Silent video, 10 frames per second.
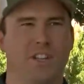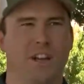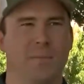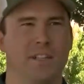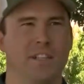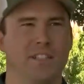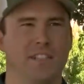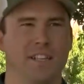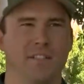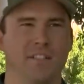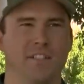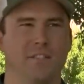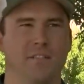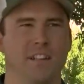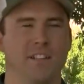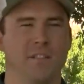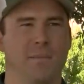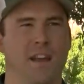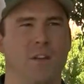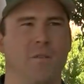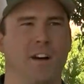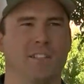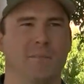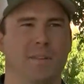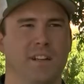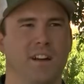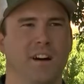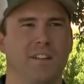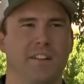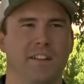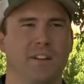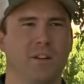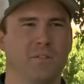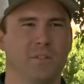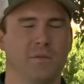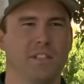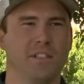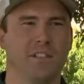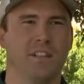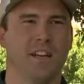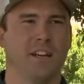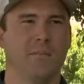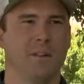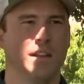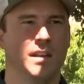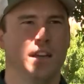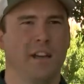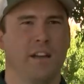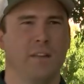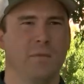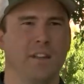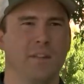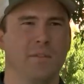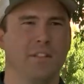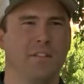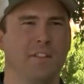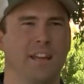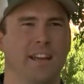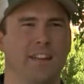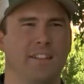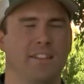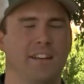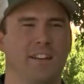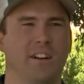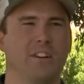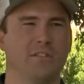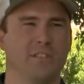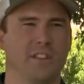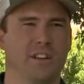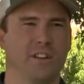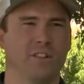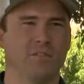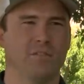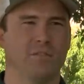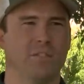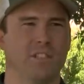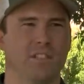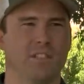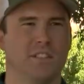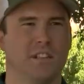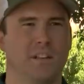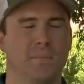job at the insectary is to raise the mac wasp in a colony over the winter time. Uh, the way that we do that is on an alternate host, which is the